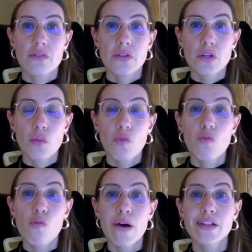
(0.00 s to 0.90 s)
freedom of
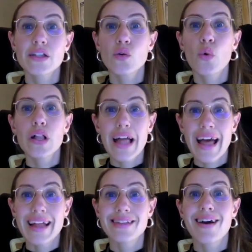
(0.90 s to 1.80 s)
movement will
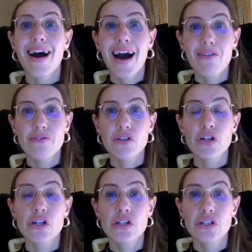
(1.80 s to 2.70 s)
end
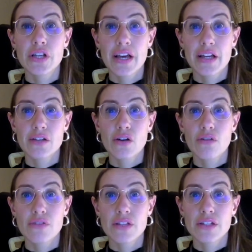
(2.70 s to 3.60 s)
after the end
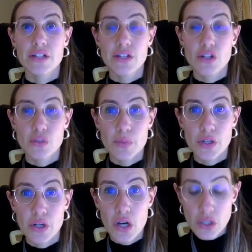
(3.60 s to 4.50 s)
of the transition
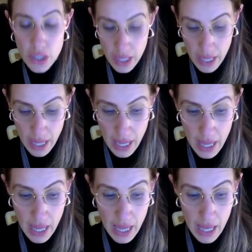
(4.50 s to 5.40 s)
period.
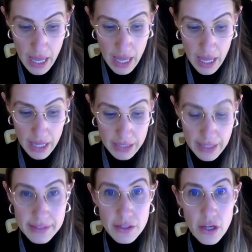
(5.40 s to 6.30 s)

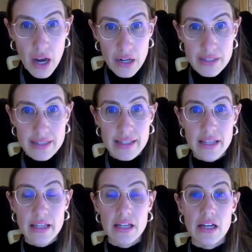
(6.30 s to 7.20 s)
That
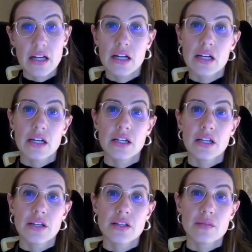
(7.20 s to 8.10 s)
currently
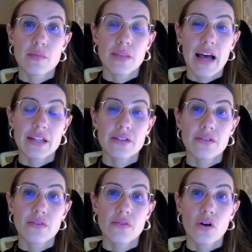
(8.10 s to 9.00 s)
is planned
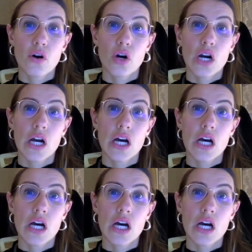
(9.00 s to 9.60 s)
for